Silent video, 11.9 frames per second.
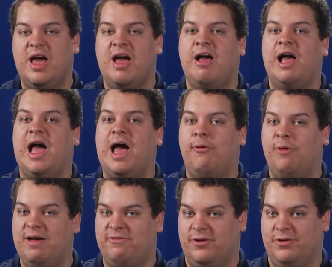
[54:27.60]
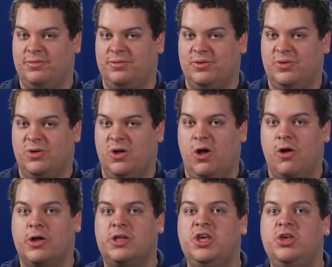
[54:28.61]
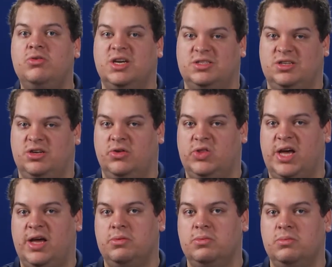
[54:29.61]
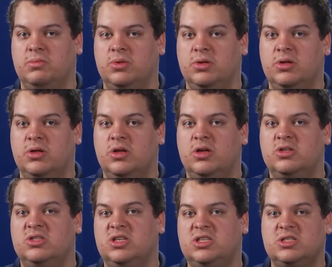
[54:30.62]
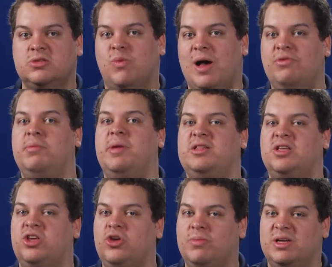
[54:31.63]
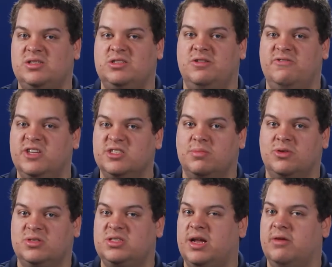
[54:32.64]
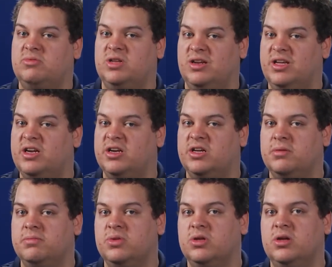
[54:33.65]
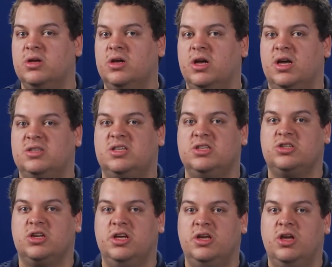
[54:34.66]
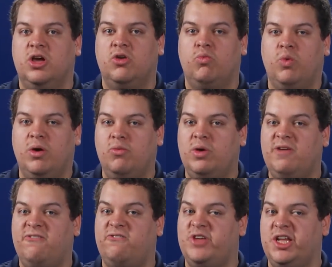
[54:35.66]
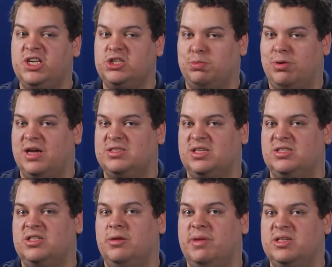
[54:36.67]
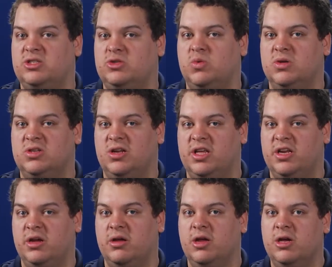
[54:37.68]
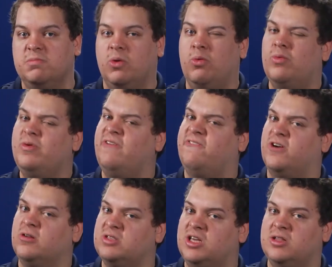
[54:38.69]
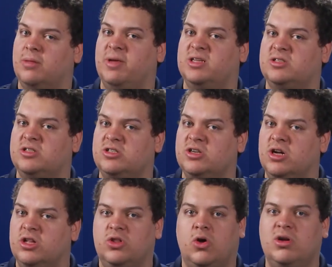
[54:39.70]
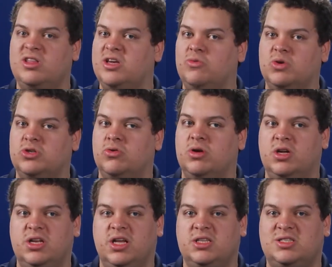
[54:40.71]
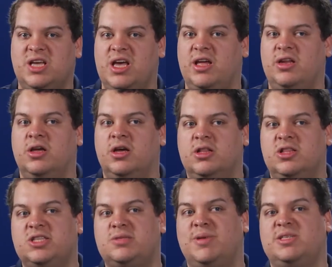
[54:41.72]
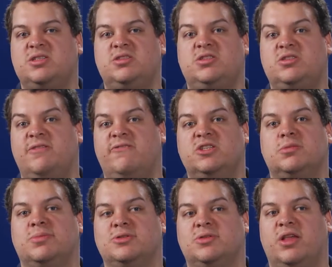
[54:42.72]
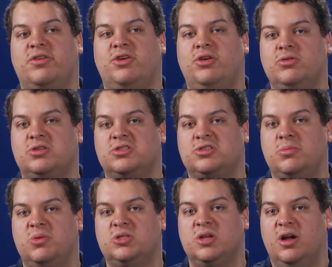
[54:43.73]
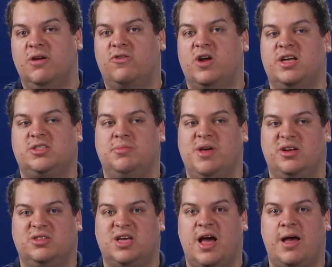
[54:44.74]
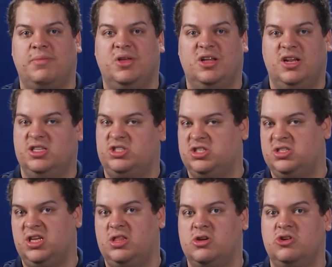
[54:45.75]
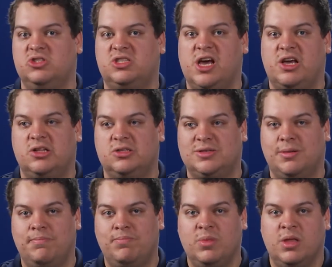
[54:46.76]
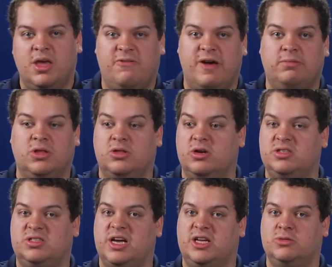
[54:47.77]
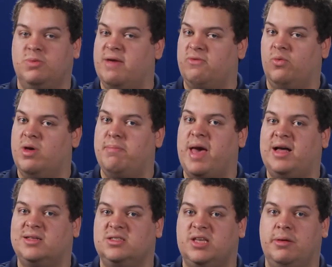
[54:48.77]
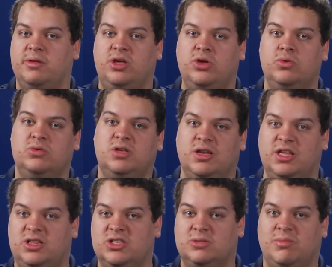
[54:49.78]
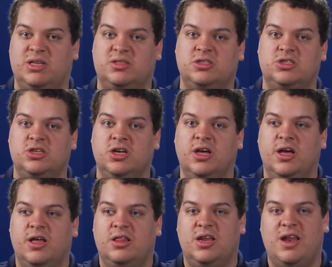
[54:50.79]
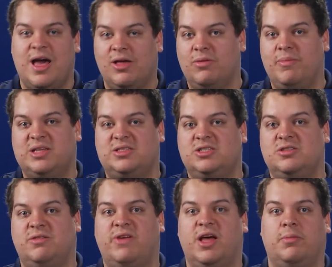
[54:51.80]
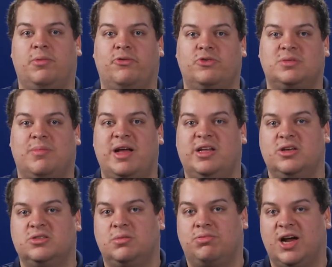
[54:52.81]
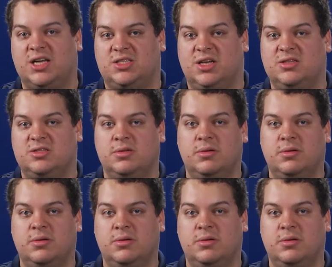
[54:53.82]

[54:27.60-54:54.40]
However, our queue doesn't know that. So this is why we make the queue message invisible instead of deleting it. Essentially, when we finish processing the message, we'll delete it. But when we first get the message, the only thing we're doing is saying this message is invisible to other queue consumers for X amount of time. Let's just say 30 seconds. If after 30 seconds we haven't went back and said, queue, delete this message, then now the message is available for somebody else to process.